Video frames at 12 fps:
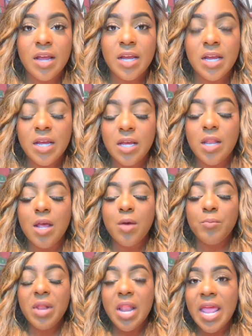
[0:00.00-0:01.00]
in
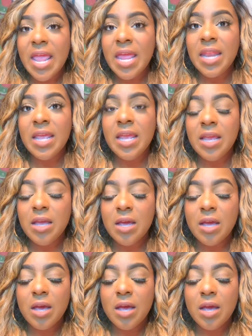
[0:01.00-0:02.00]

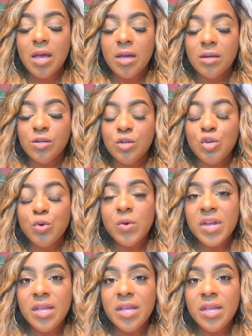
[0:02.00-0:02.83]
planning, doing